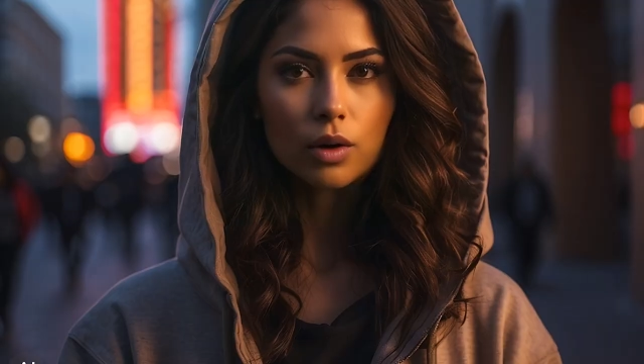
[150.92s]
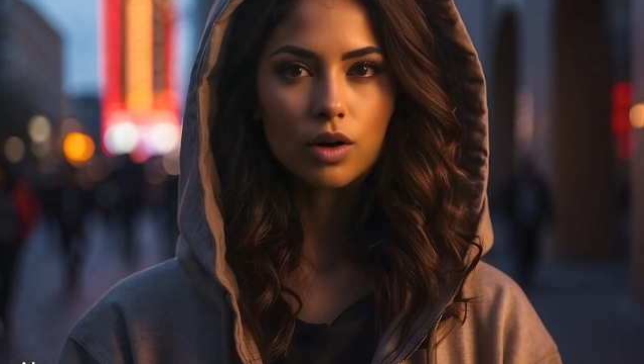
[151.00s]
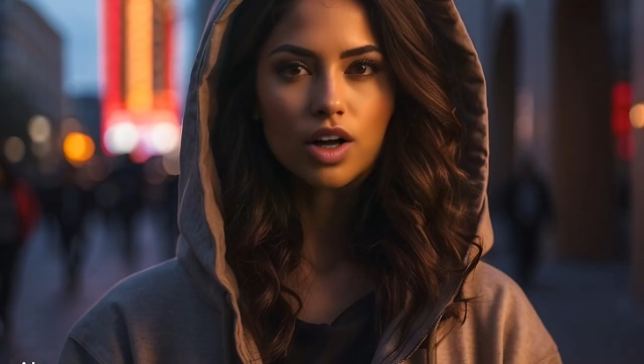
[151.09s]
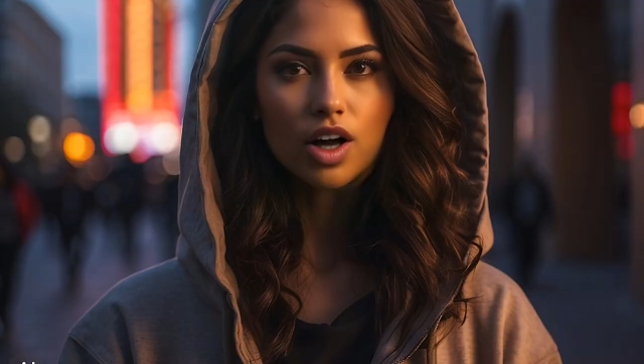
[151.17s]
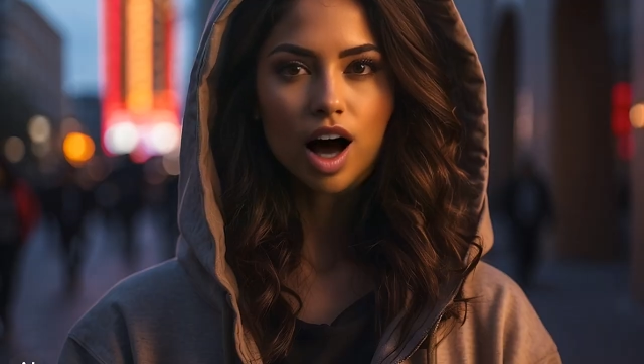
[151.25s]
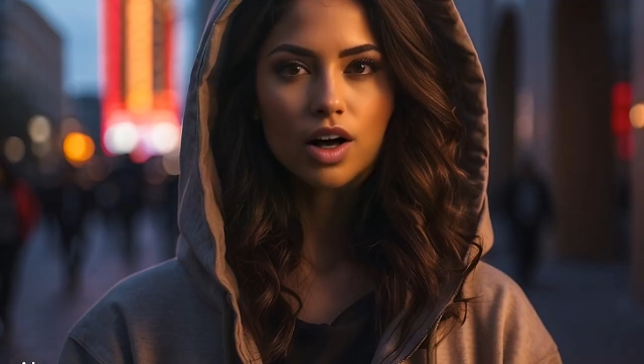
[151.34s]
you for
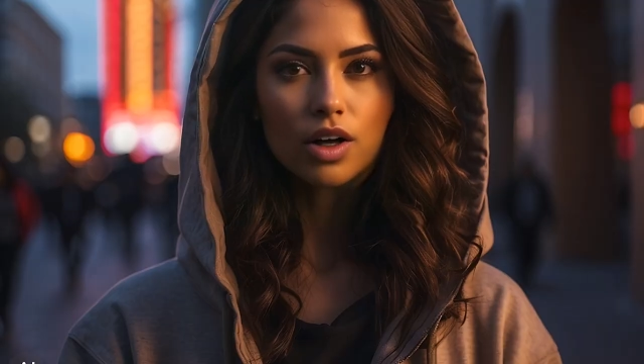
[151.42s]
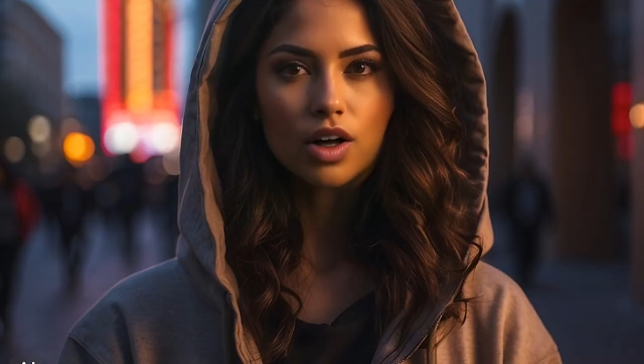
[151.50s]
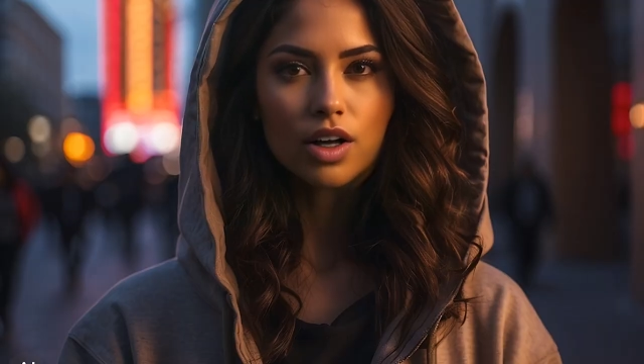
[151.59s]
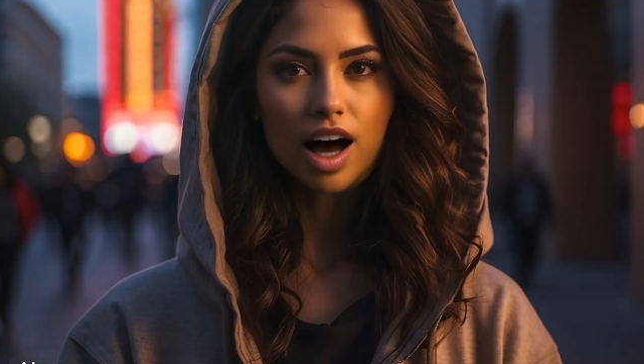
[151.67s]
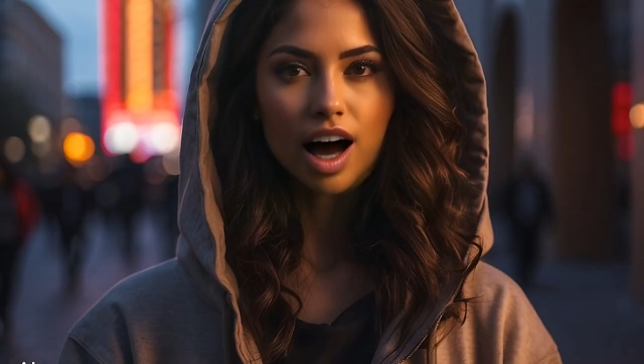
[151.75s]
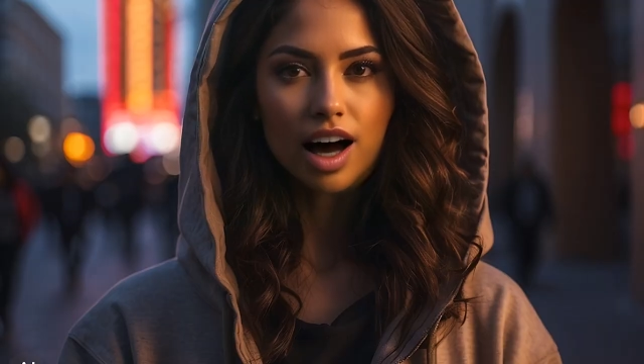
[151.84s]
the
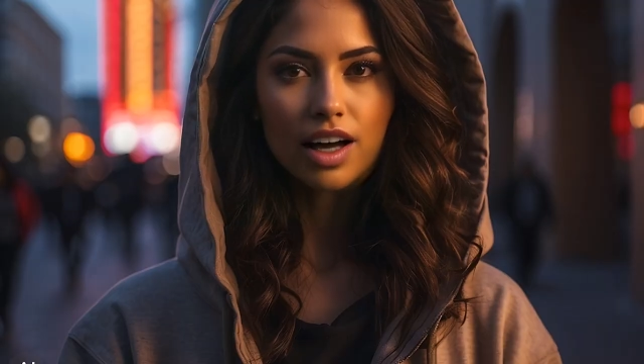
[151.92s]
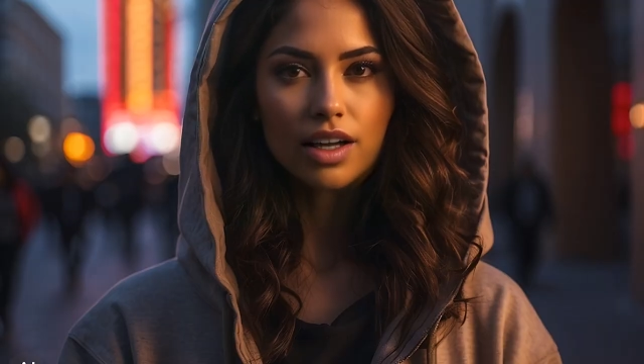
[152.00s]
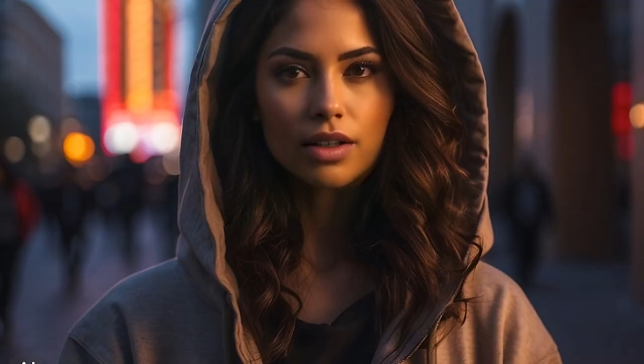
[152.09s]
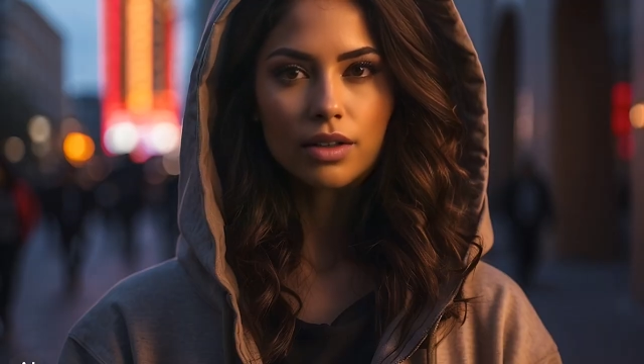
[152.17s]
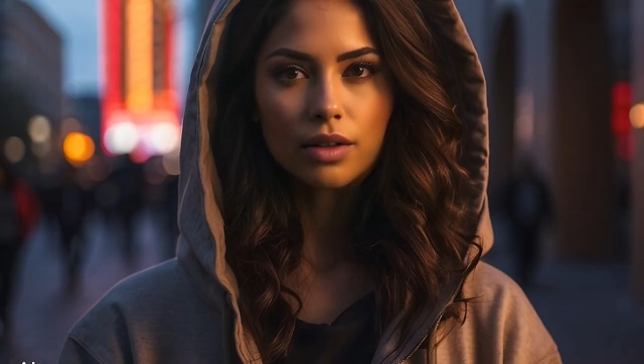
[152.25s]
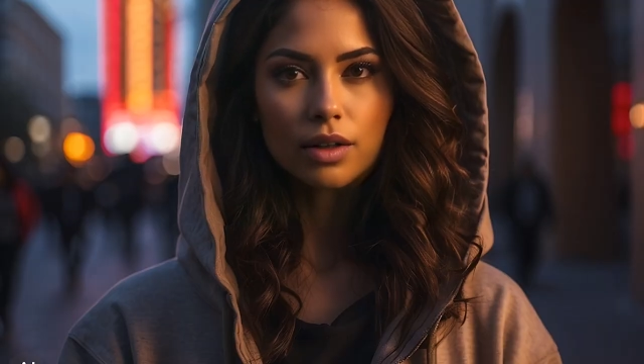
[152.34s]
challenges ahead.
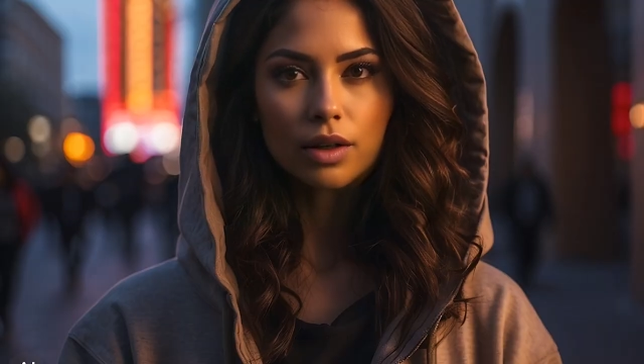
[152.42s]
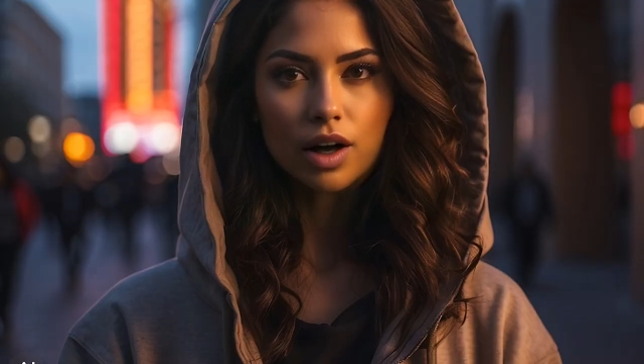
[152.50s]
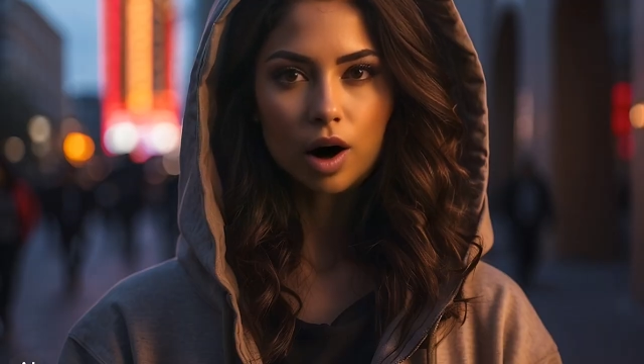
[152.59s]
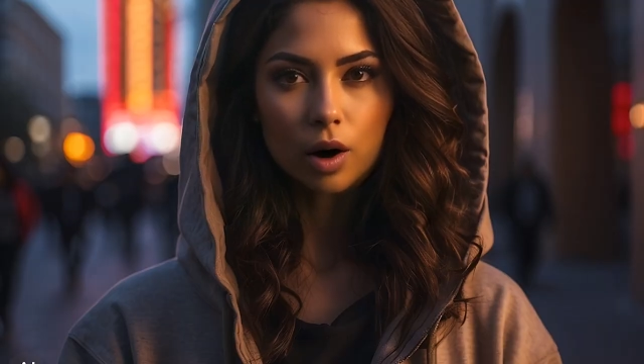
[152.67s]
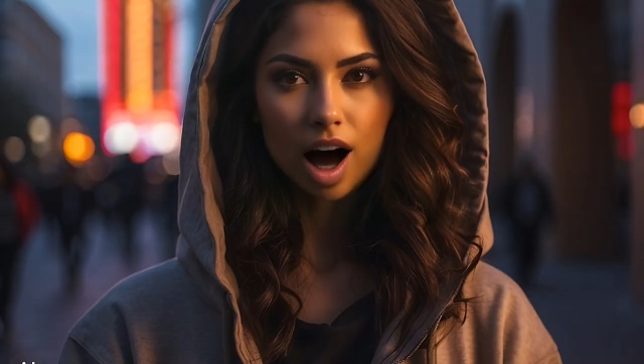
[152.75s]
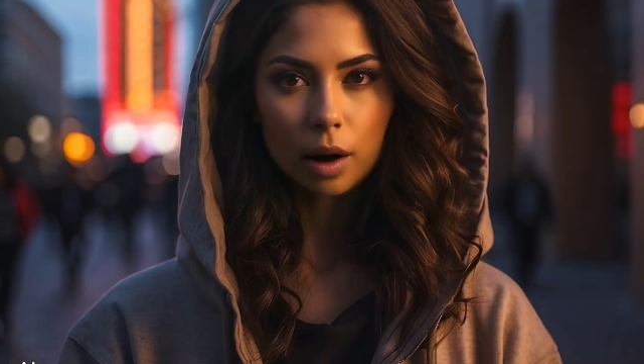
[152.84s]

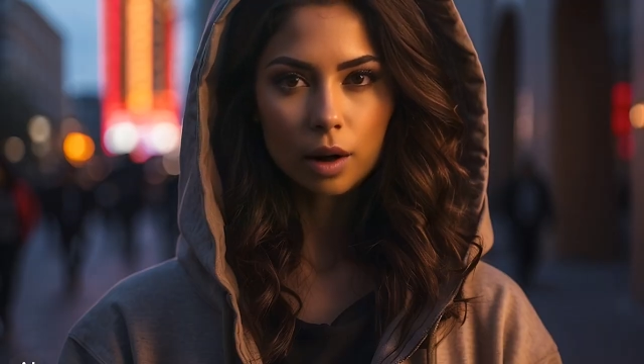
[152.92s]
Okay,